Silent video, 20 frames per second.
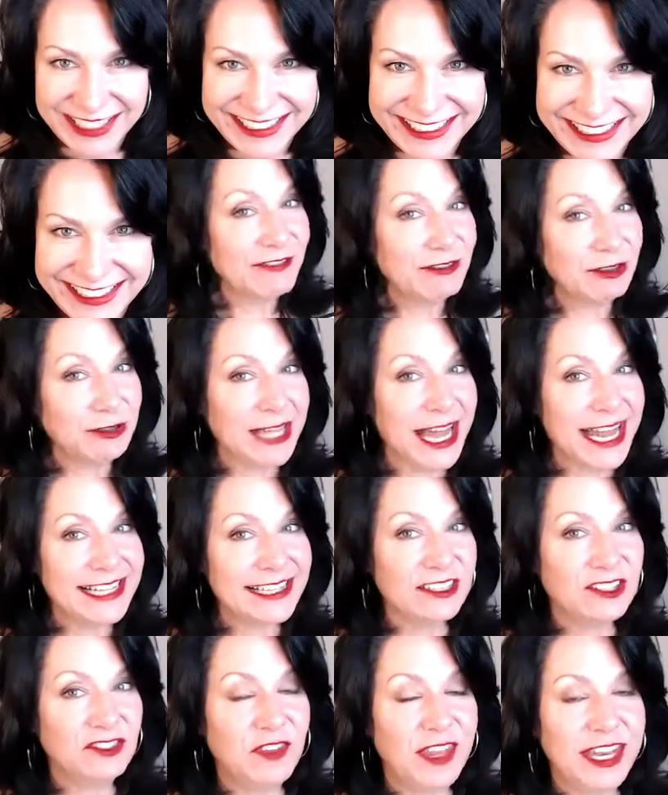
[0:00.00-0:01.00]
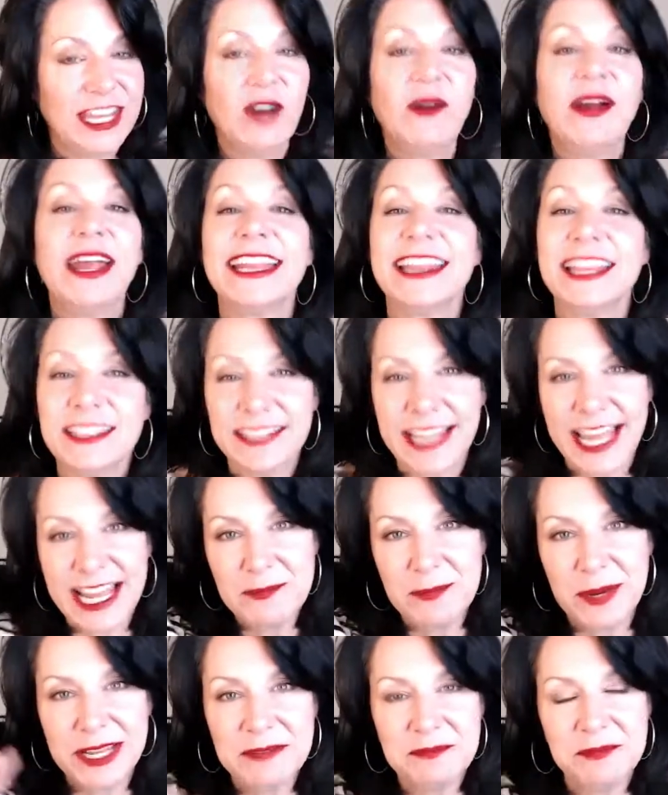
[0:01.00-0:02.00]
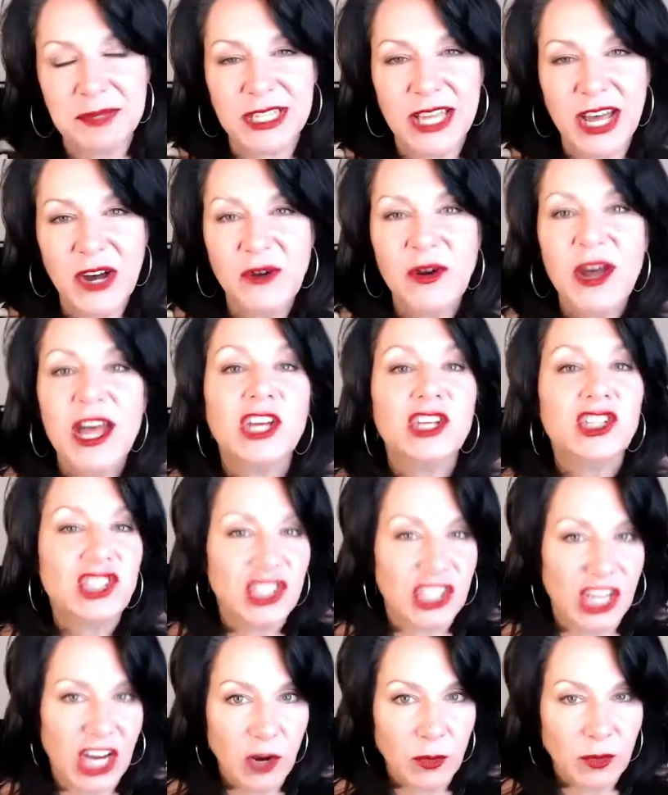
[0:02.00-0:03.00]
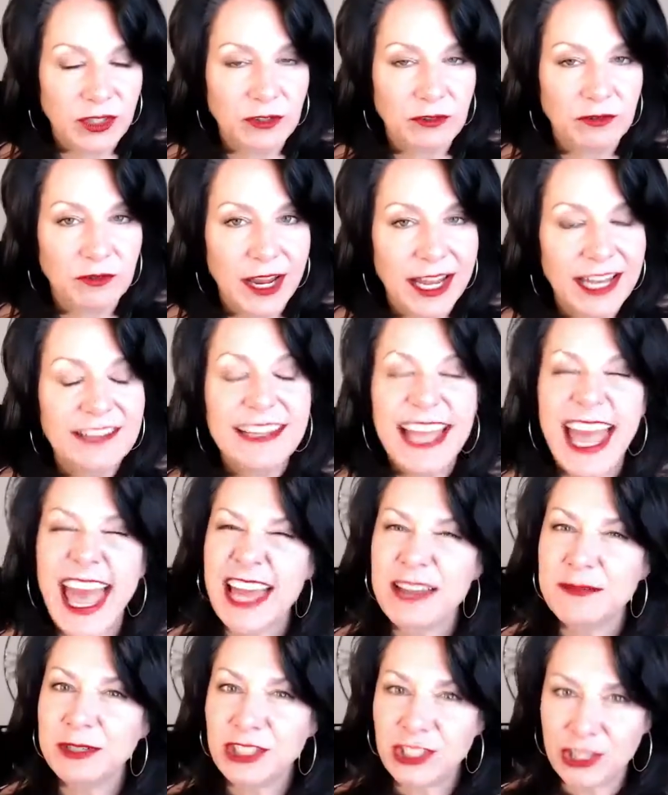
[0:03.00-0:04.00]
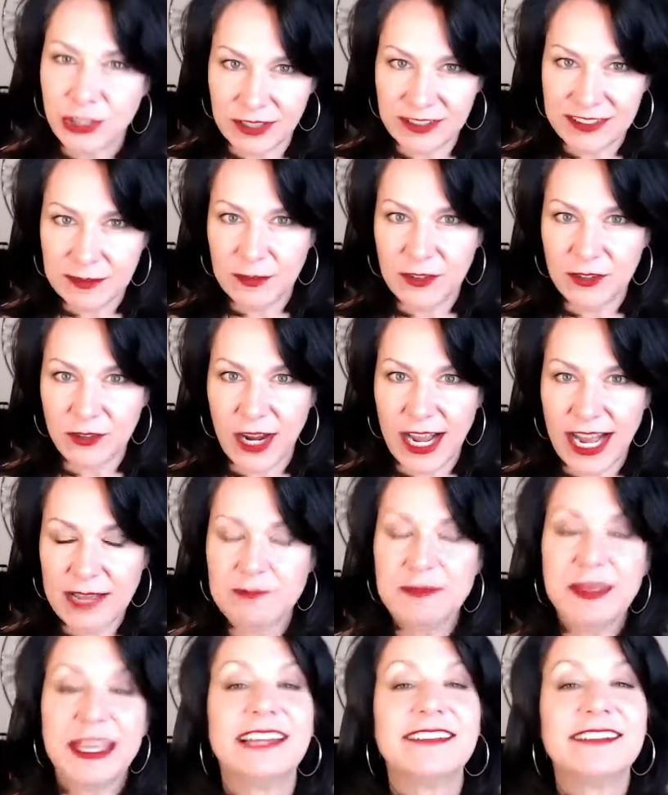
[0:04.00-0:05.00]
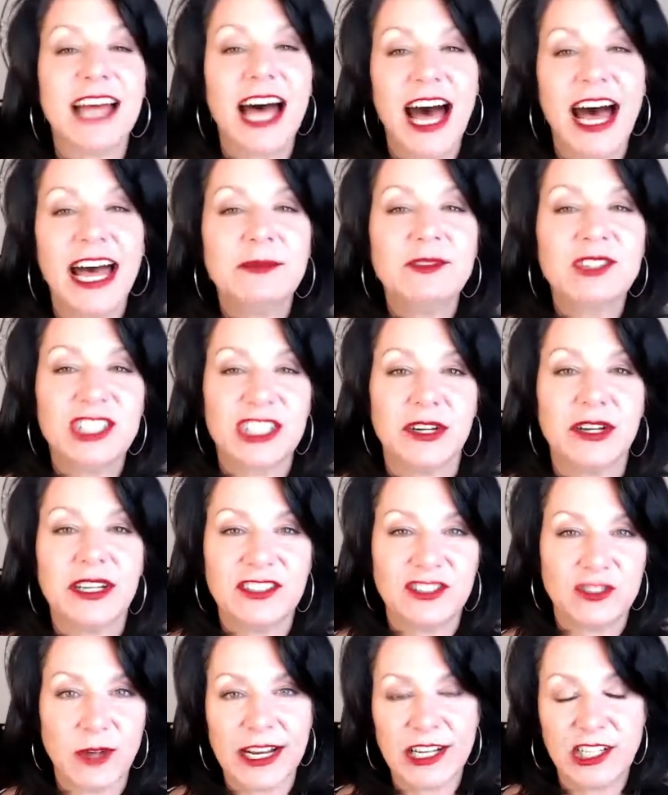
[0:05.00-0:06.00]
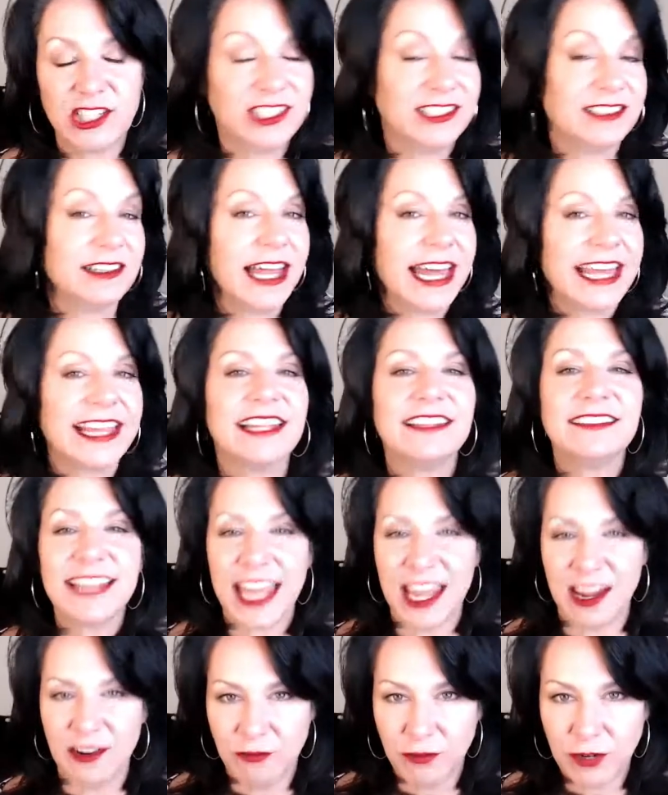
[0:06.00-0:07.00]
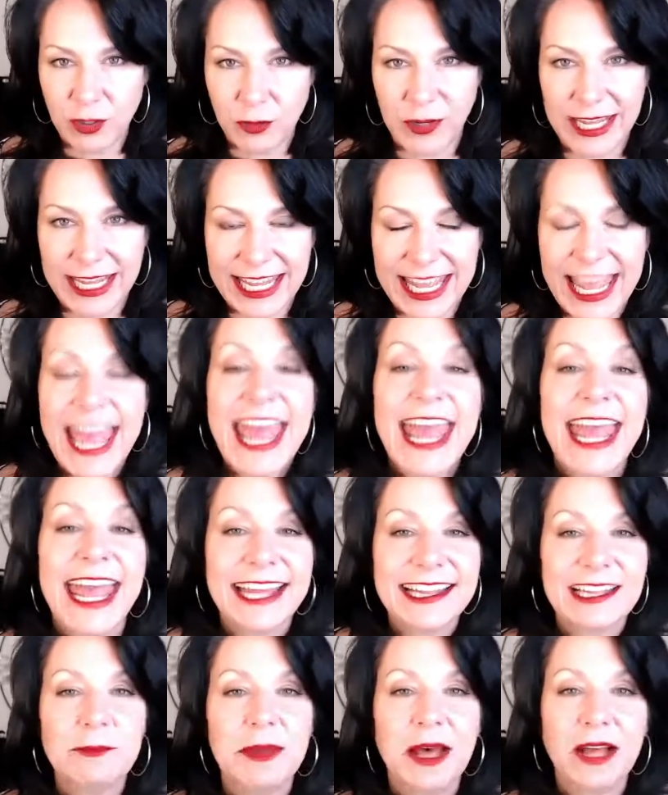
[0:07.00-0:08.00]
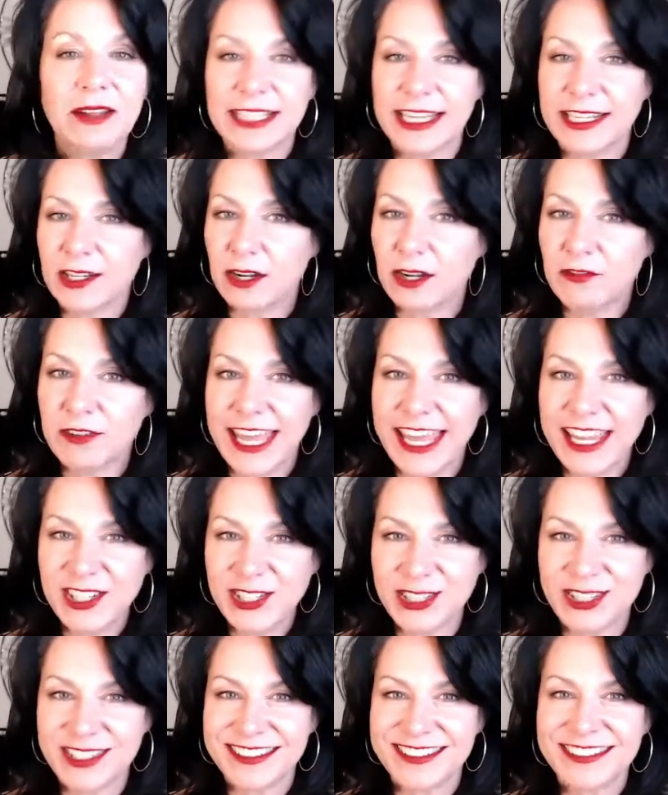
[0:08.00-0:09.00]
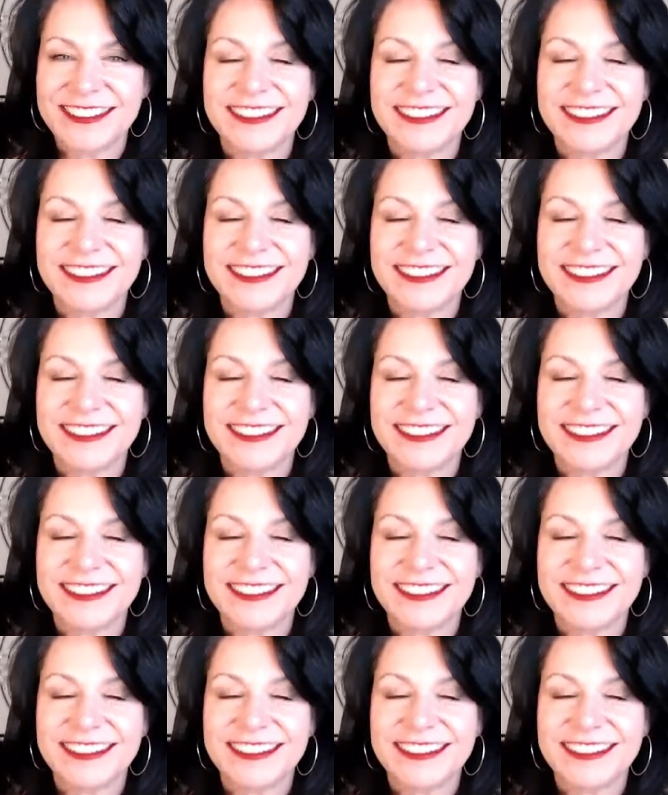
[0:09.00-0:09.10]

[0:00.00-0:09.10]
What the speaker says: If you like this video, hit the like button below, share it with your friends, and be sure to subscribe because I'm sharing strategies like this every week. Hit the bell to get notifications.